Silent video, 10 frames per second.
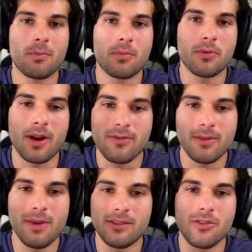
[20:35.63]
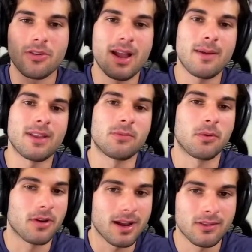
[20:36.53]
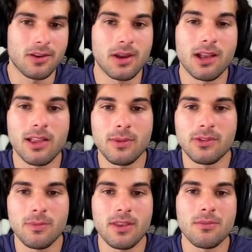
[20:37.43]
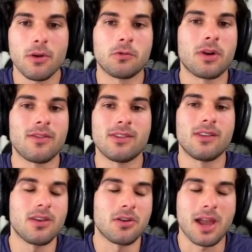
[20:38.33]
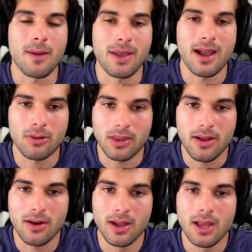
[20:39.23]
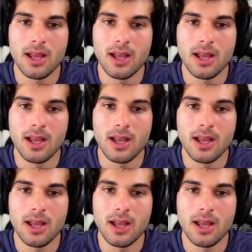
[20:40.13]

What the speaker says: private messenger app that's proprietary and claims to be the most private and secure app out there.